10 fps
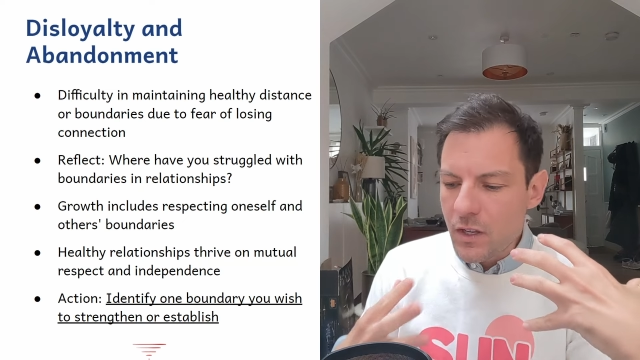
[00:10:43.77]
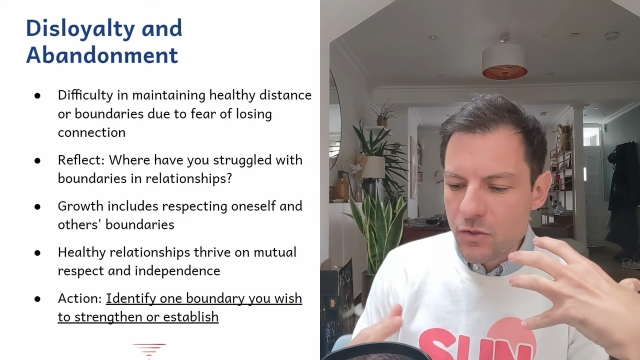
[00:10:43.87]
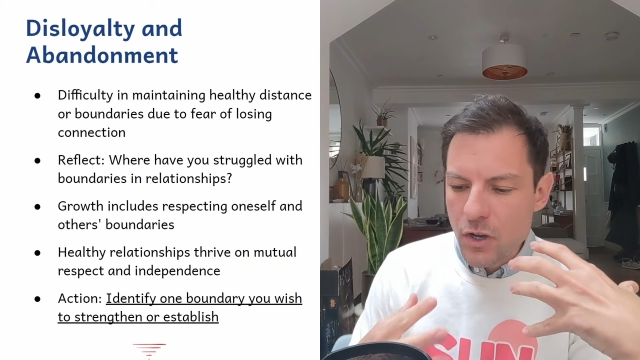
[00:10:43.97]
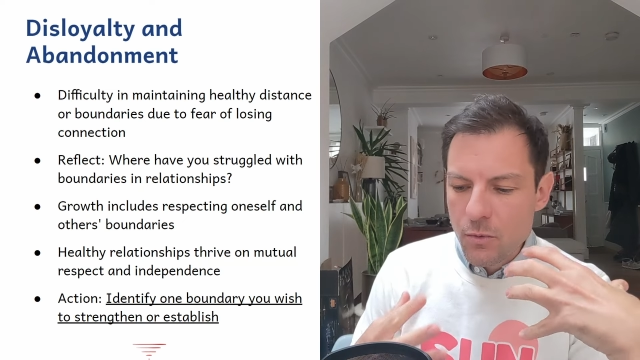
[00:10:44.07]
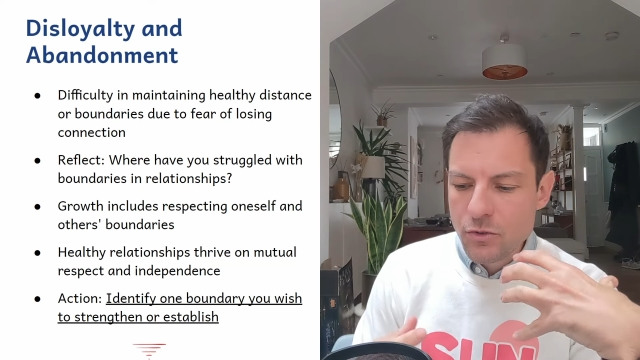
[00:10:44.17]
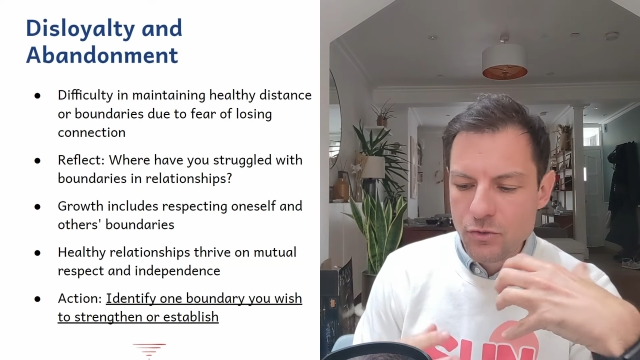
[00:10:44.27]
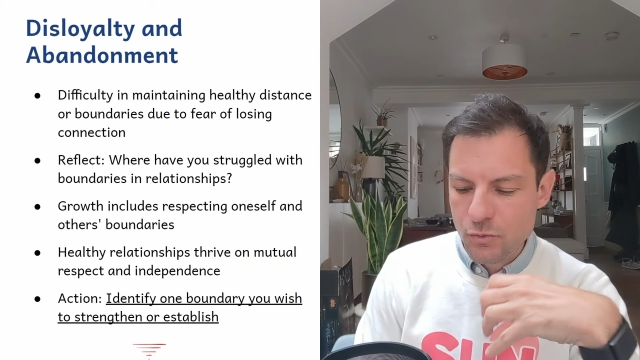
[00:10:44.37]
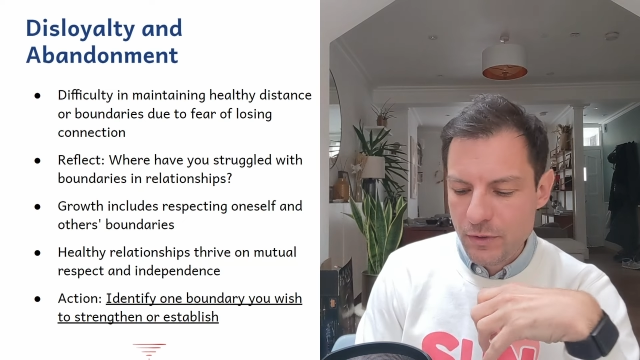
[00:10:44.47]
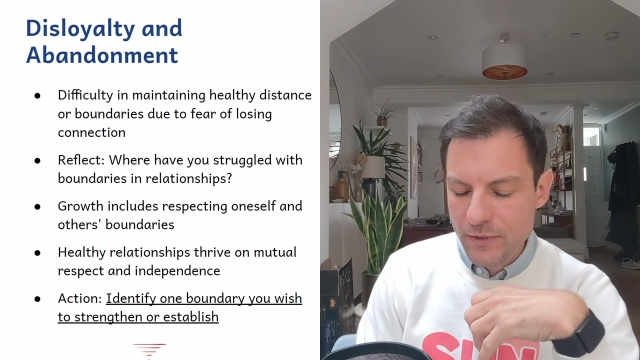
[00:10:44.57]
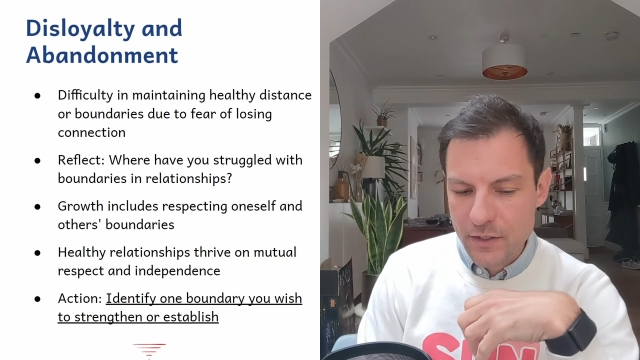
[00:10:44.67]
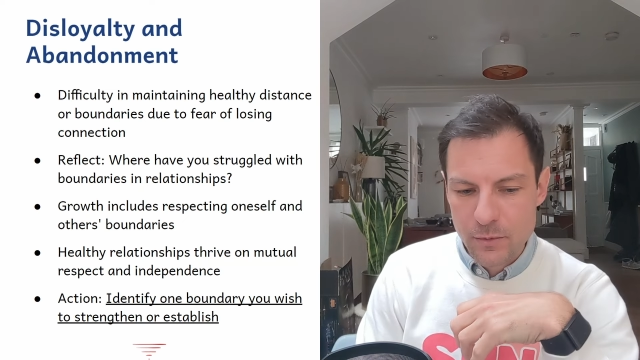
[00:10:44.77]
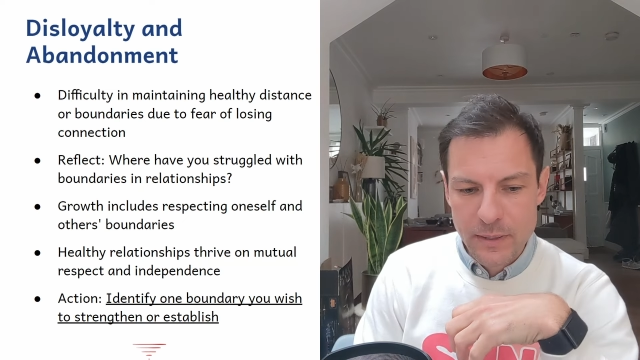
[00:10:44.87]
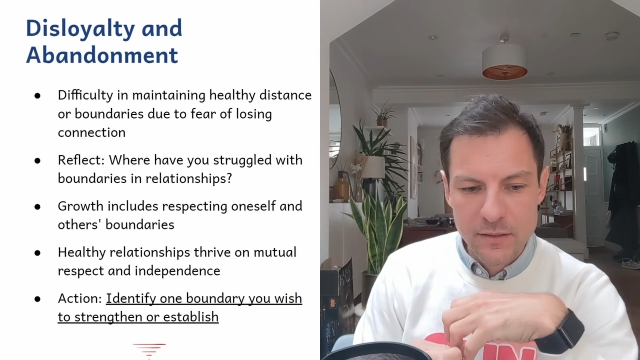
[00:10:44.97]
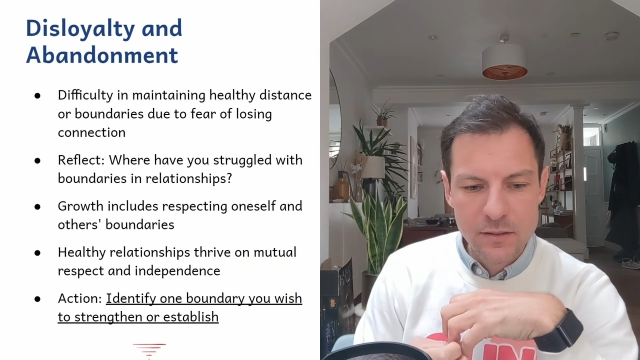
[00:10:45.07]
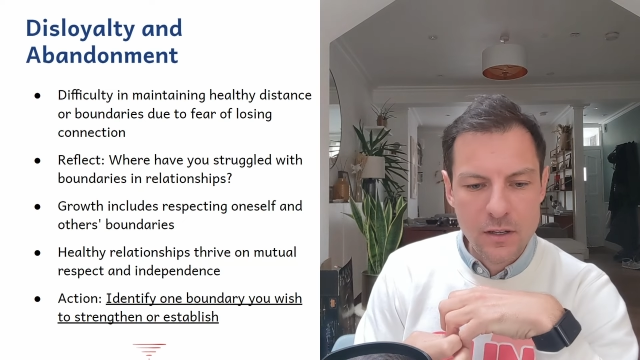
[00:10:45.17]
So I want you to reflect
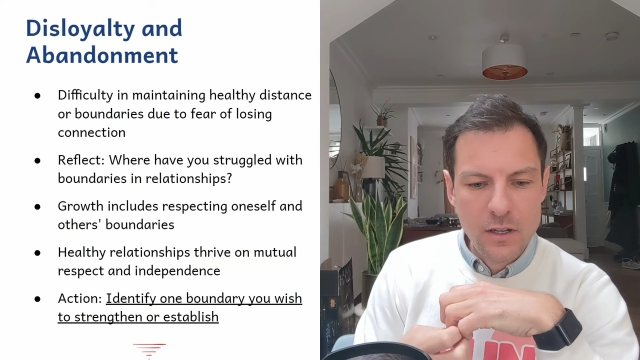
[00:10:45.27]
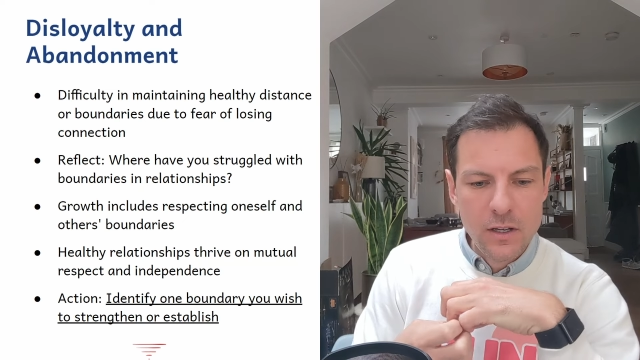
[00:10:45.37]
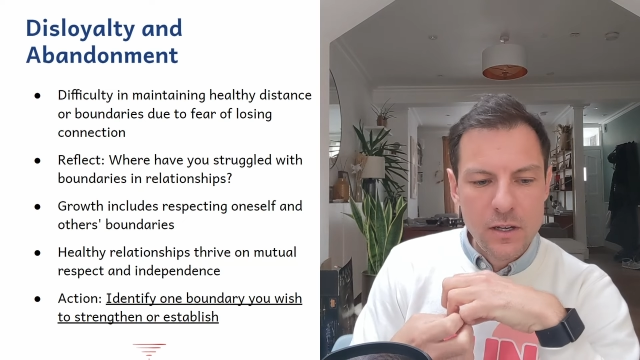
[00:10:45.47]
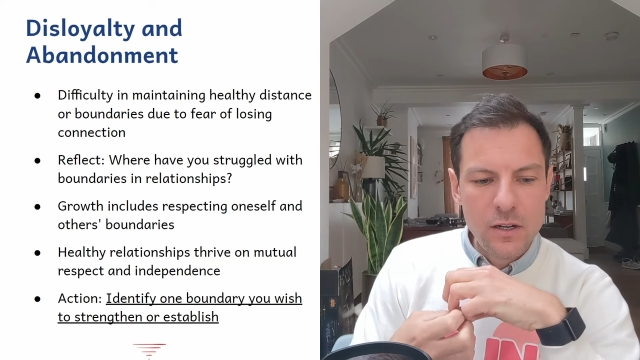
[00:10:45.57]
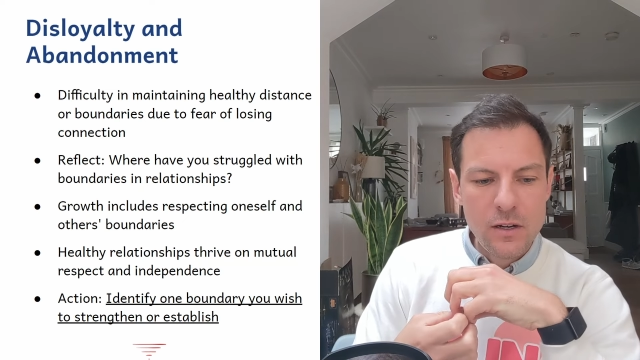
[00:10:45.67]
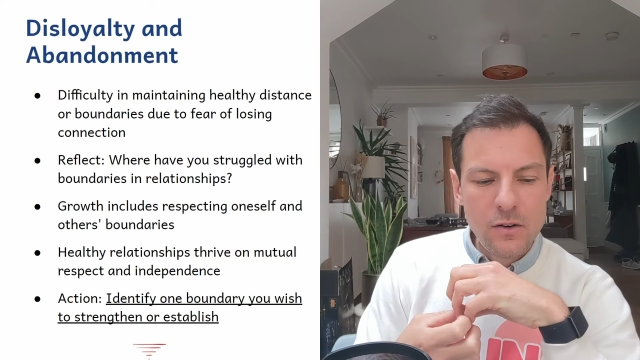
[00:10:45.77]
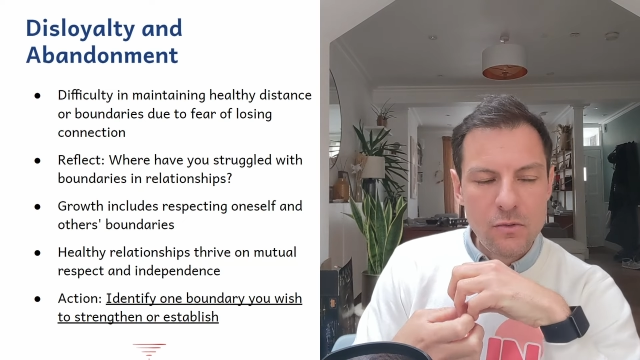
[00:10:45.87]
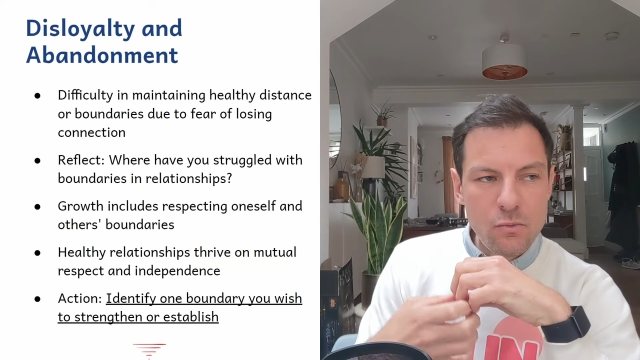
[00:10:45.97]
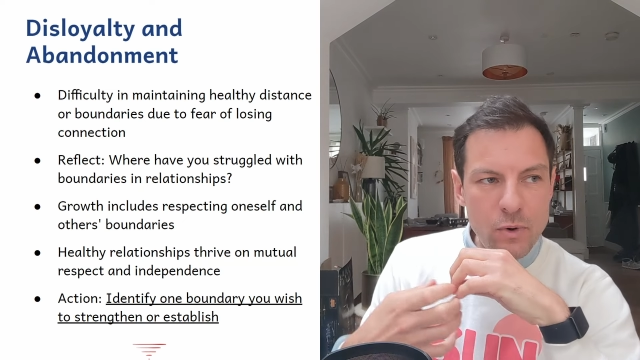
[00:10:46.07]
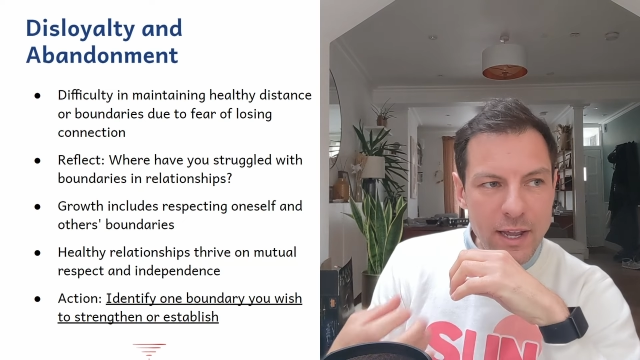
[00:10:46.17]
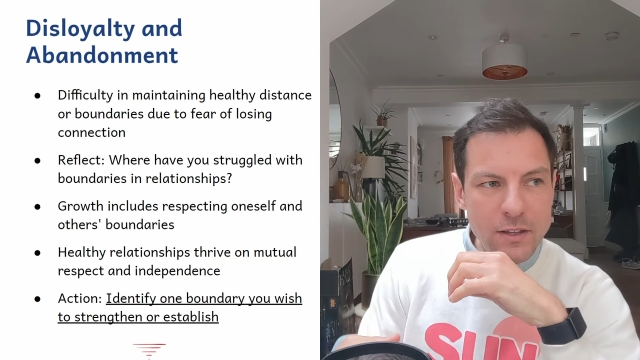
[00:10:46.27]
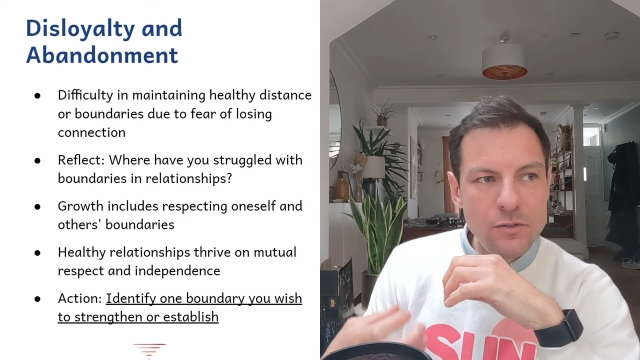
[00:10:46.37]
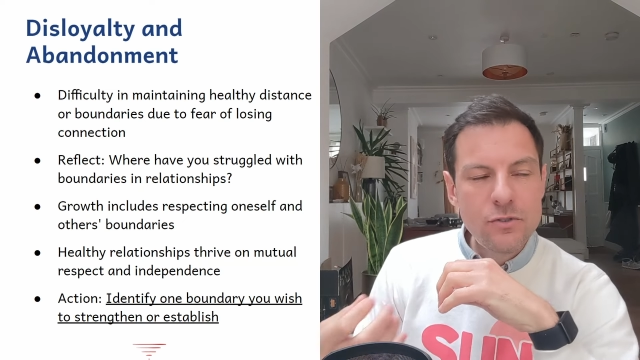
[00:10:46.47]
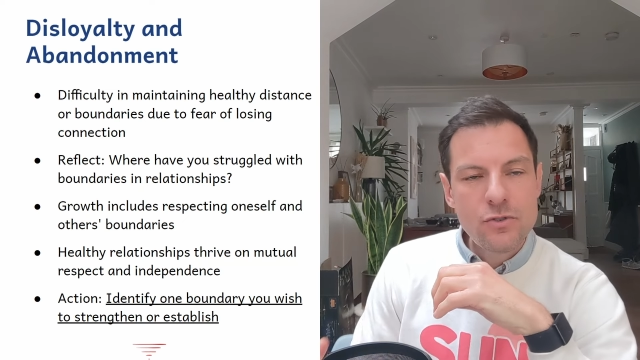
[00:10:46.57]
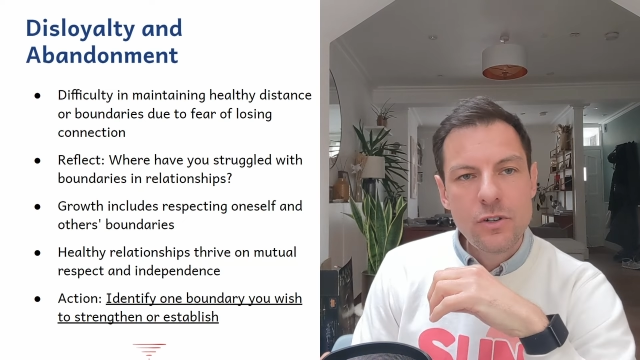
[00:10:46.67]
about when
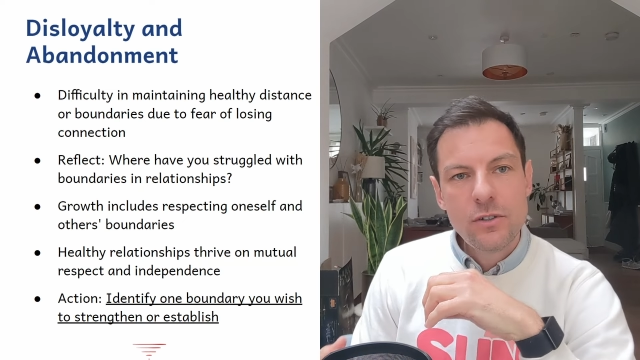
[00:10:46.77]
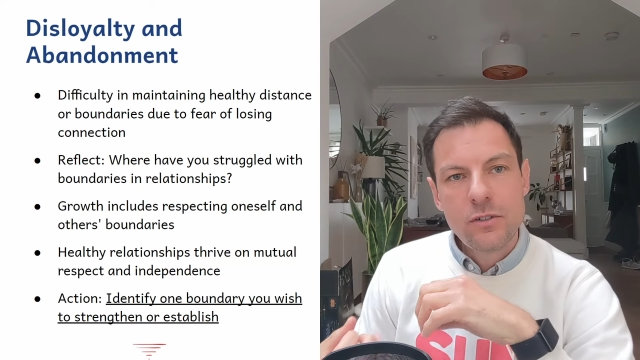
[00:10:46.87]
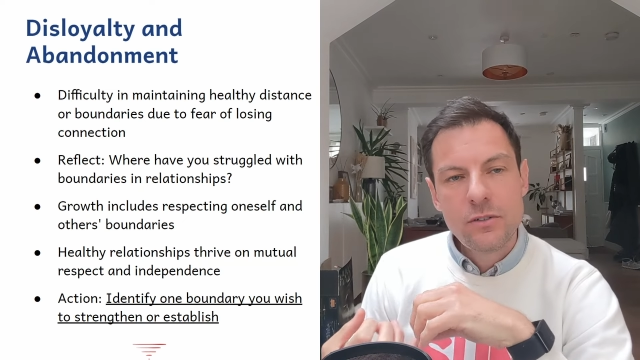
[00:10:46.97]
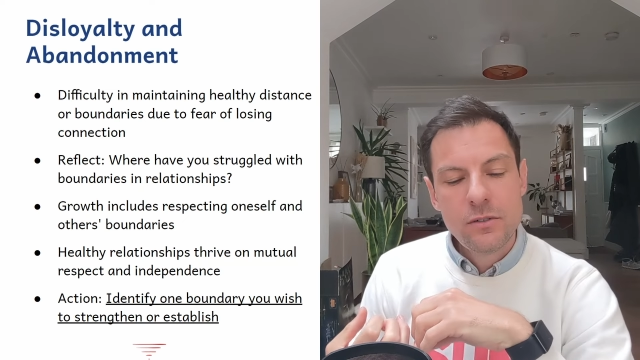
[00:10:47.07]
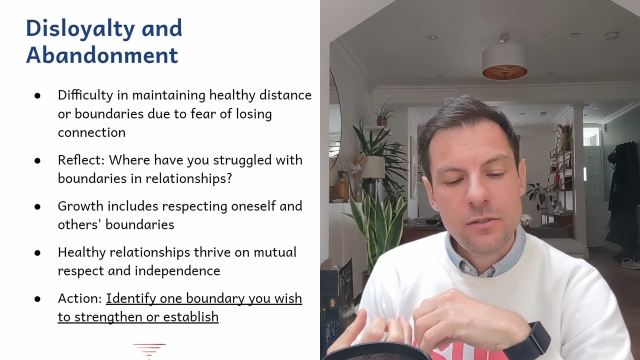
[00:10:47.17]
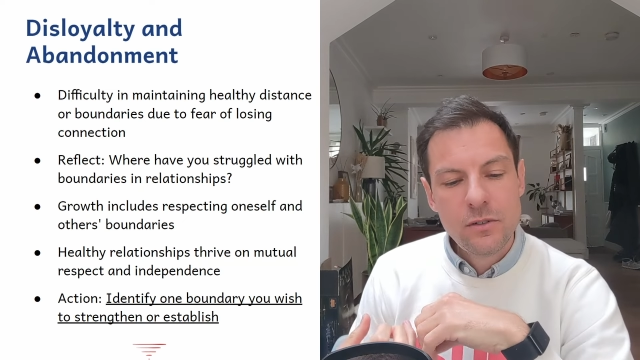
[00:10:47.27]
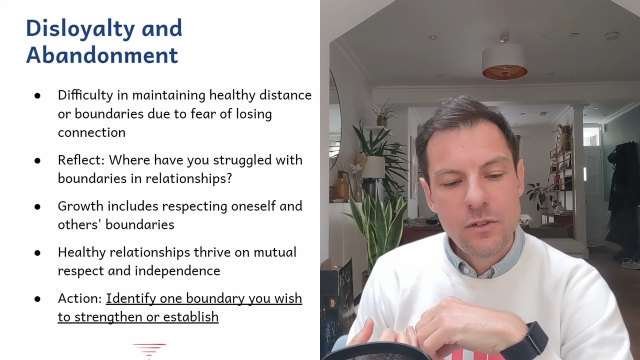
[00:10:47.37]
you struggled